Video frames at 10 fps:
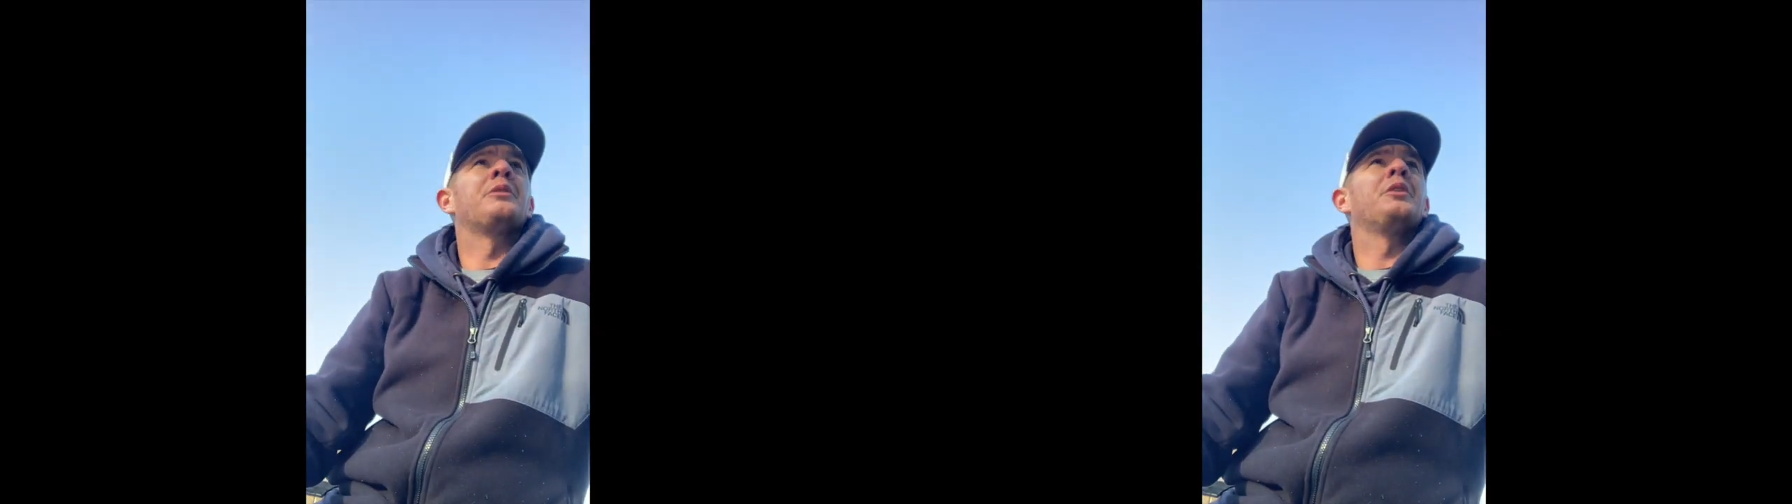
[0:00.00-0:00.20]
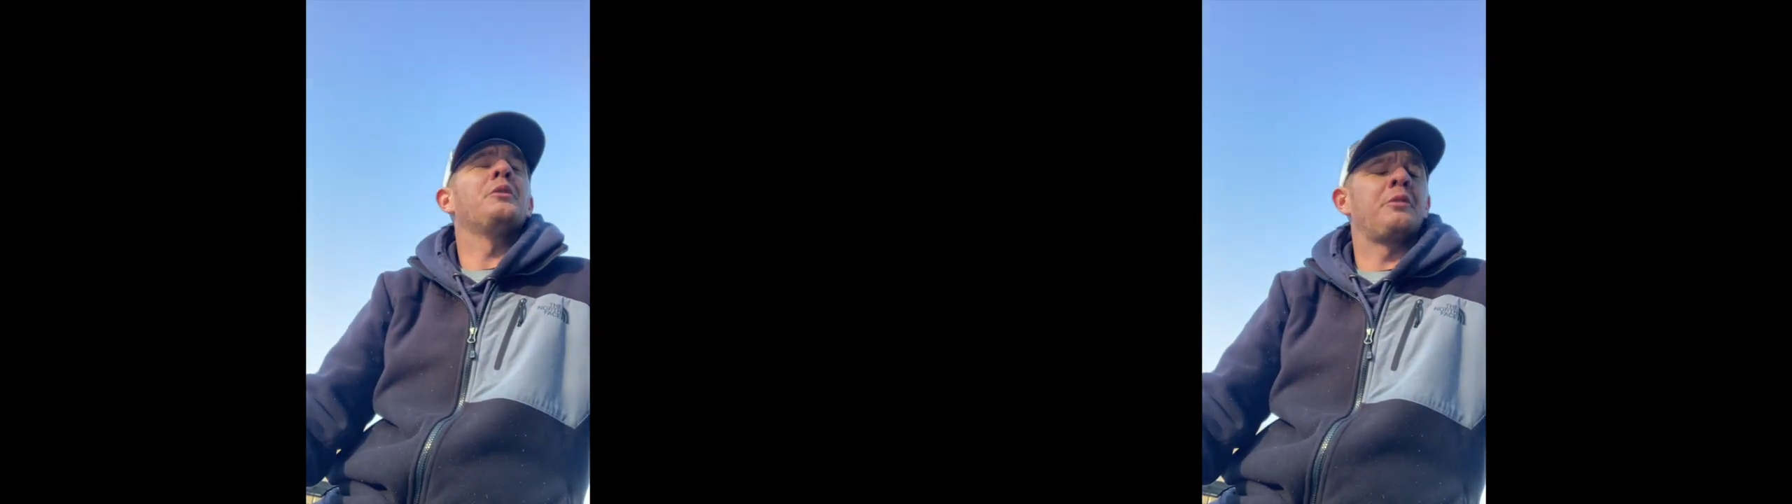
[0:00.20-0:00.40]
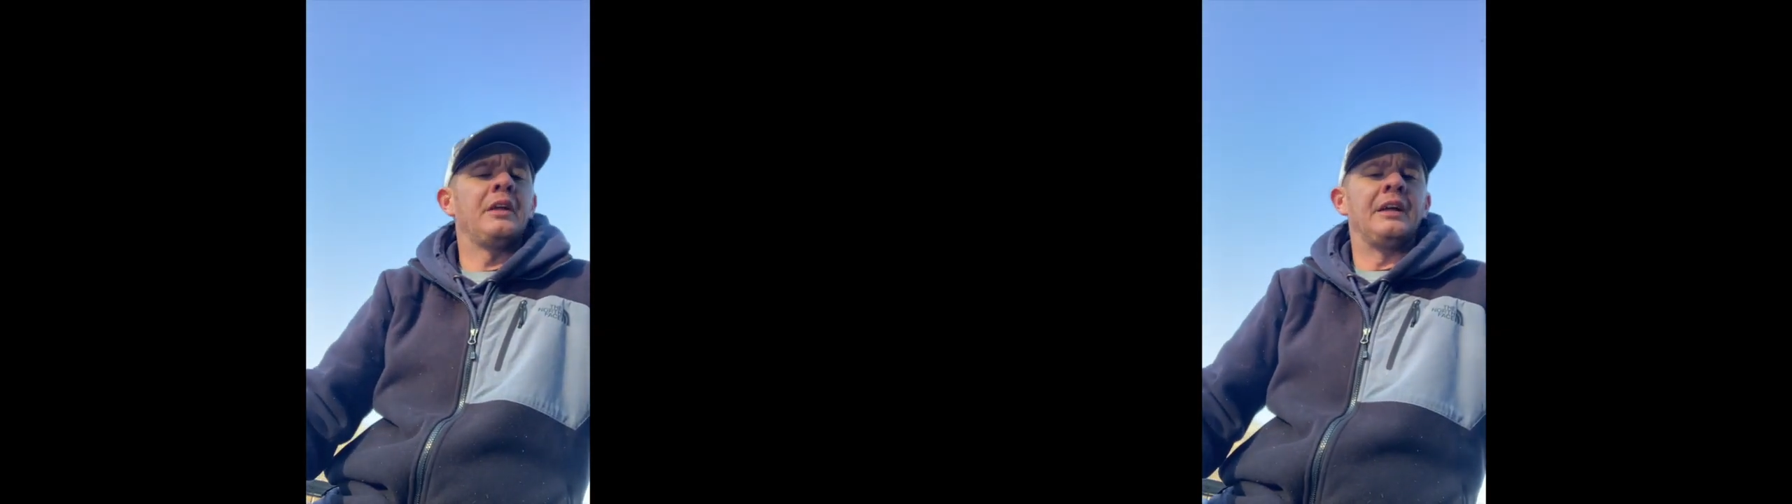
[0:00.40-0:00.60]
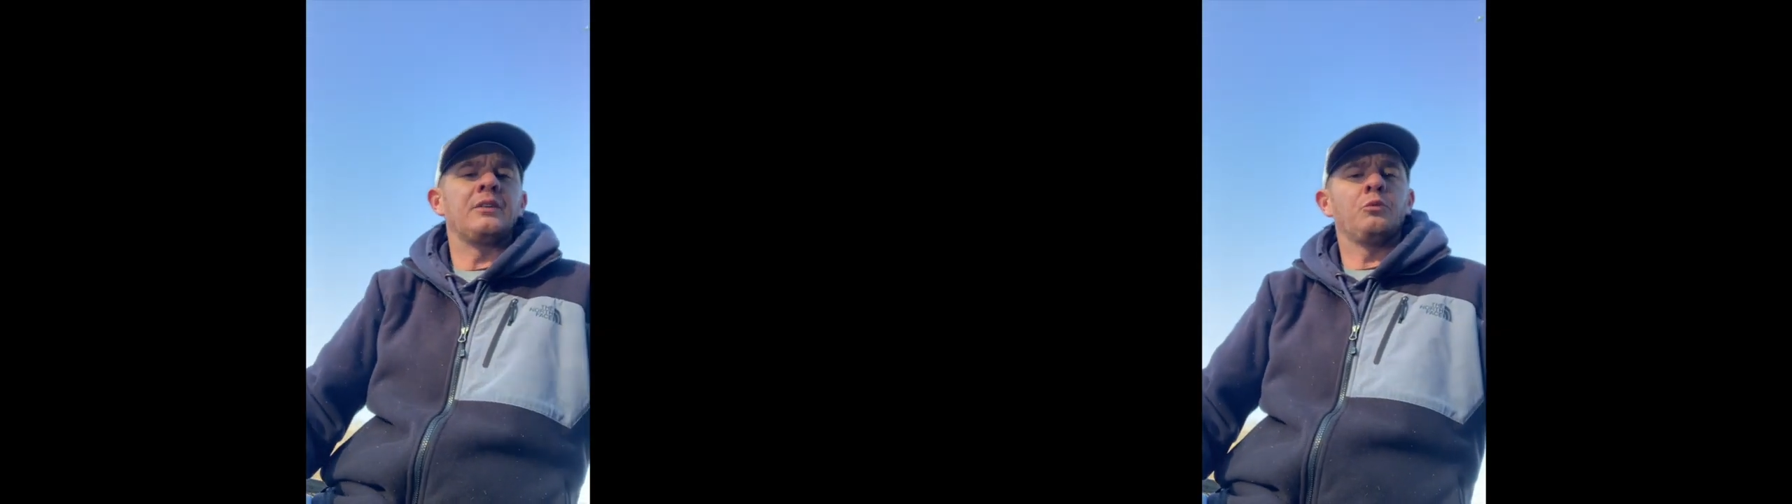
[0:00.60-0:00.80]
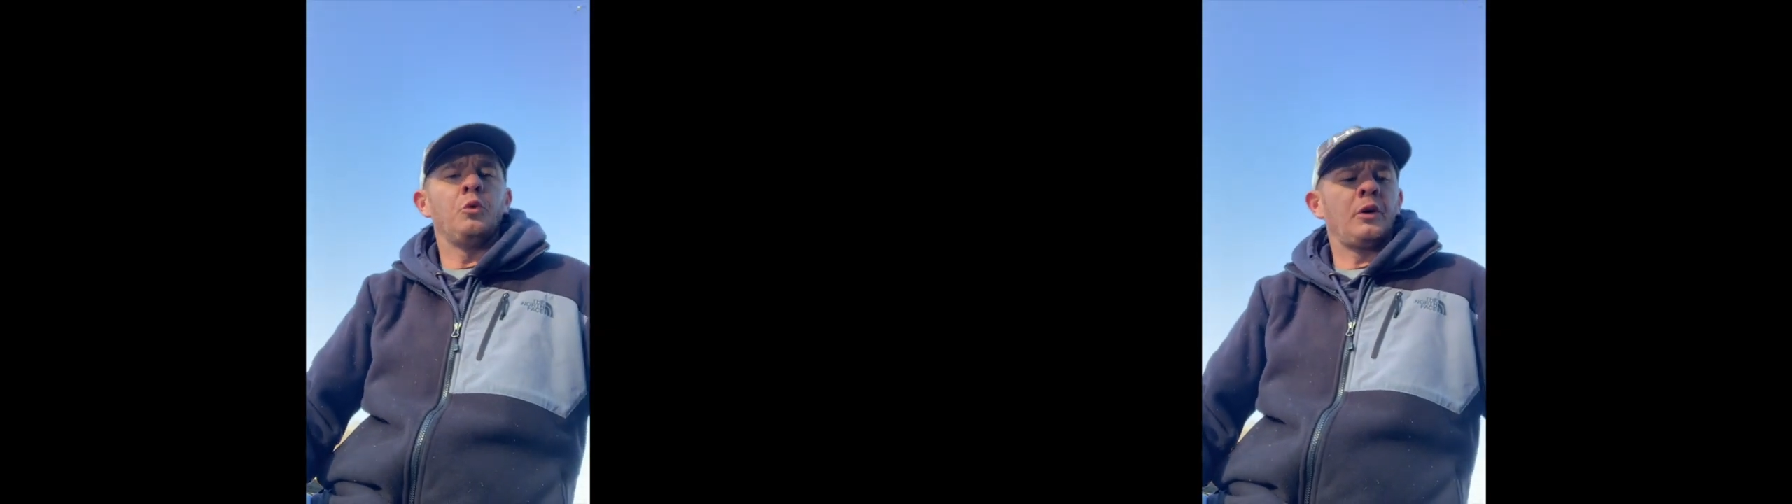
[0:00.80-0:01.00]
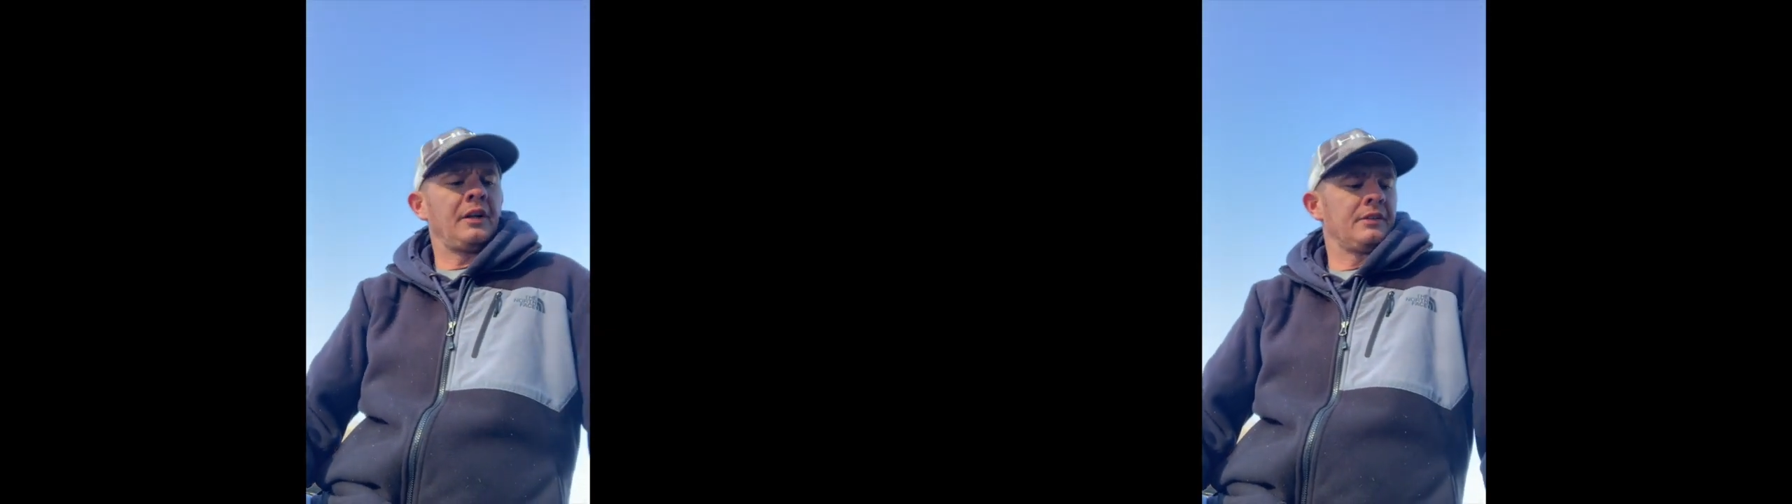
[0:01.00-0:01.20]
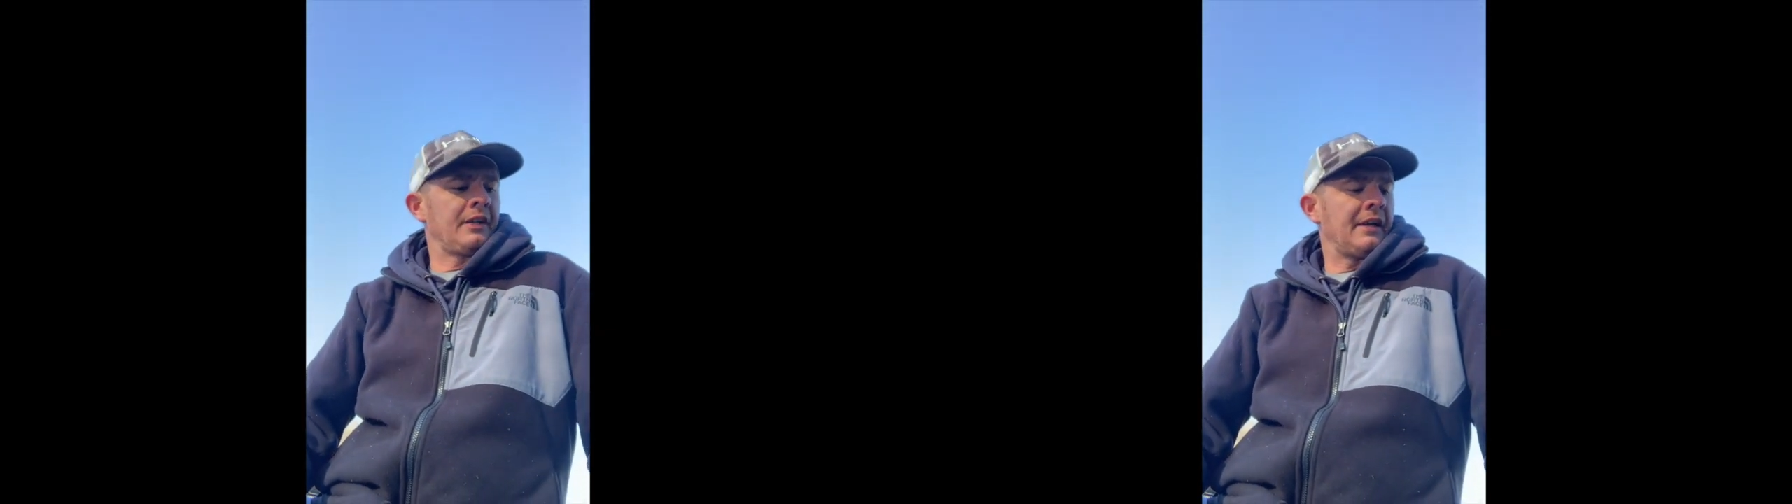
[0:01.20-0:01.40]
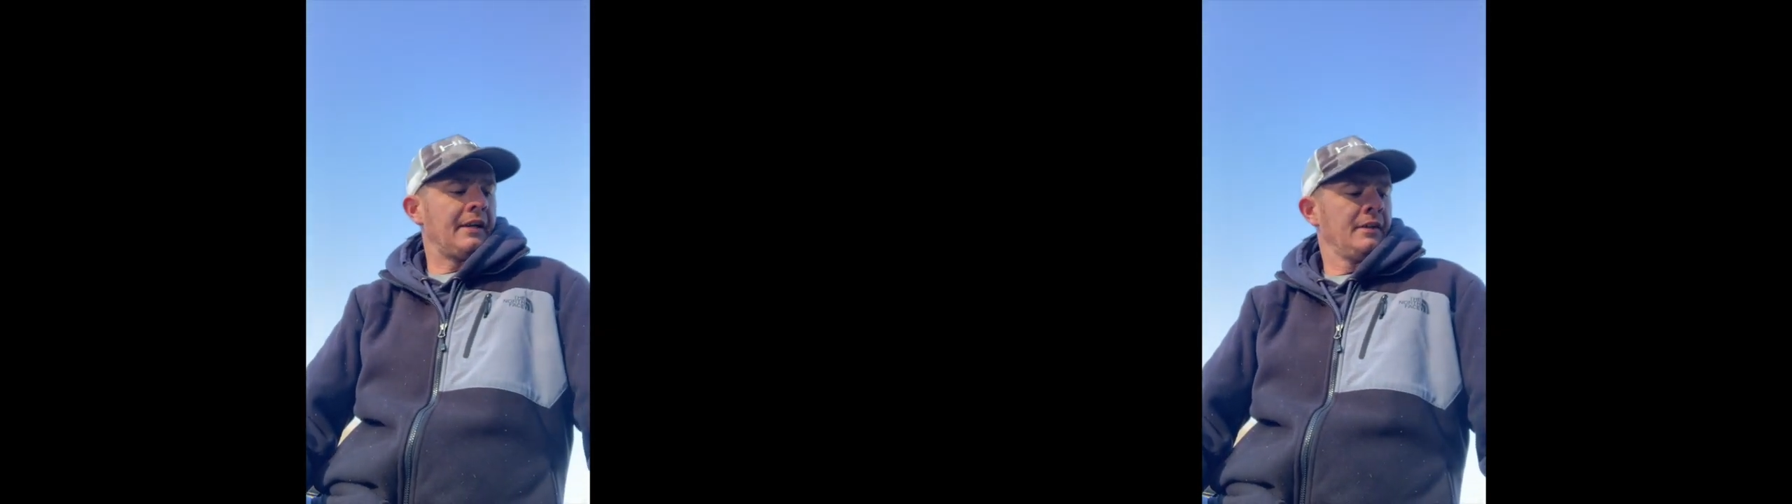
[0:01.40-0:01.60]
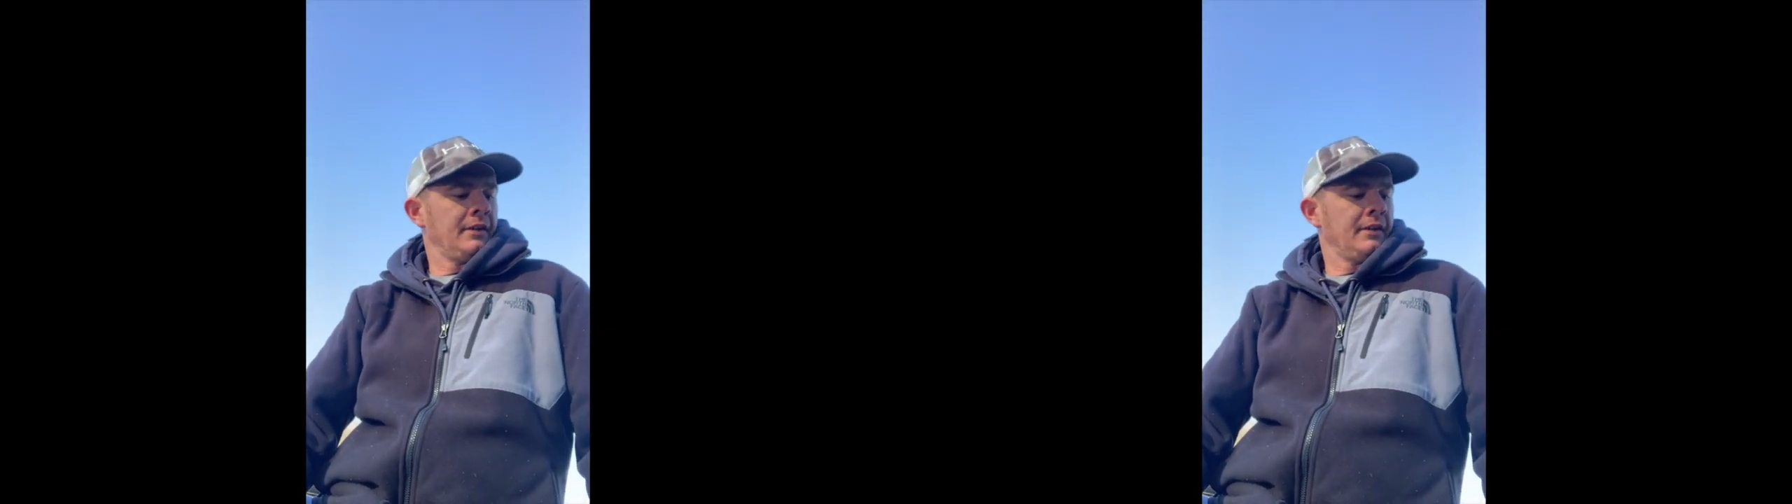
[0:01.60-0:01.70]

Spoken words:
two things. One is a